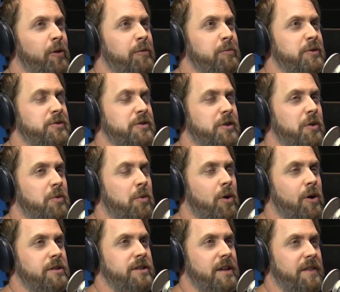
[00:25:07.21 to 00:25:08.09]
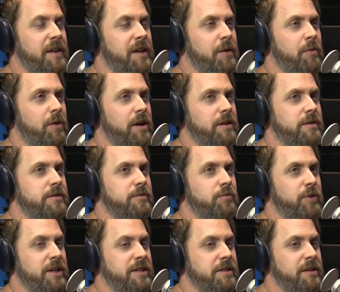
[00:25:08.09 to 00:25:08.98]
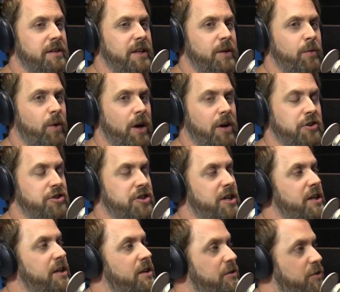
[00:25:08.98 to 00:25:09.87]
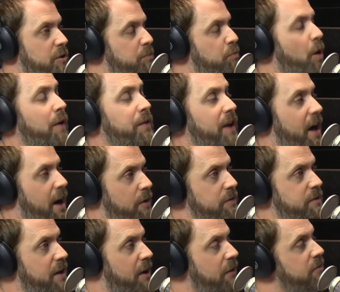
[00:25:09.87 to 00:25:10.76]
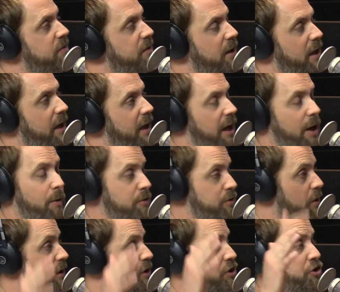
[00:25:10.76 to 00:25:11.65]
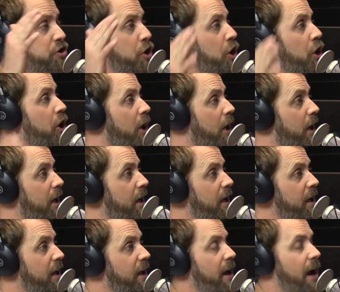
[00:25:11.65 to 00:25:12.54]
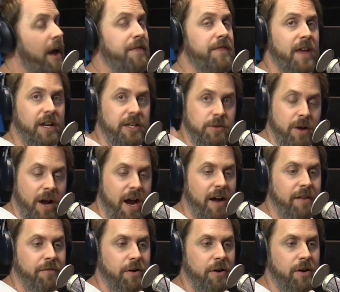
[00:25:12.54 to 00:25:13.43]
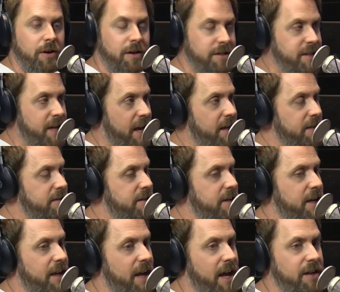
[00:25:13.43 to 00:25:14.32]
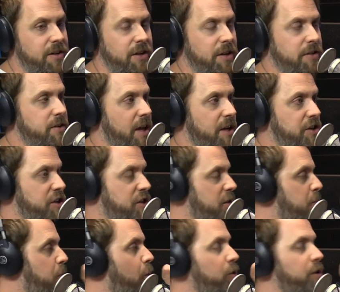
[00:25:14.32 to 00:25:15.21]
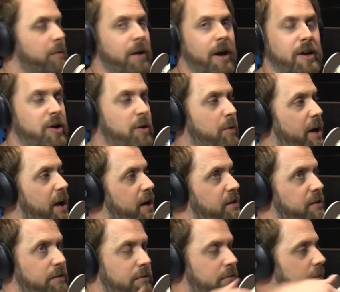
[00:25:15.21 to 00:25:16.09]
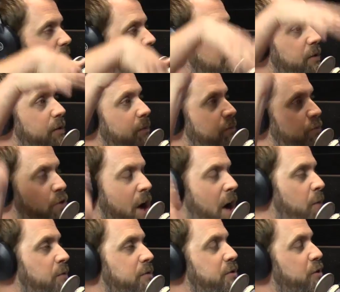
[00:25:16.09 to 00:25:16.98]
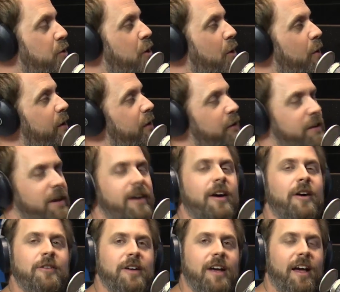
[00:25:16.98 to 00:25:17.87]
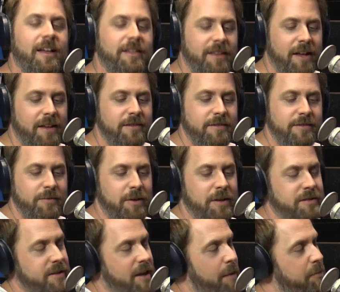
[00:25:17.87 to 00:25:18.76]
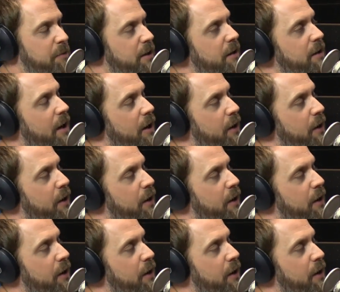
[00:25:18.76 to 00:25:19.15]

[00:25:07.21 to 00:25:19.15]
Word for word: Music Awards, I think it was recently, where she just brought the house down singing, and it was only yeah, just her. Yep, yep. And then you have her dancing, and it's like she just pulled the mic away, and there the track was still going. You're like, okay, that's what's happening now.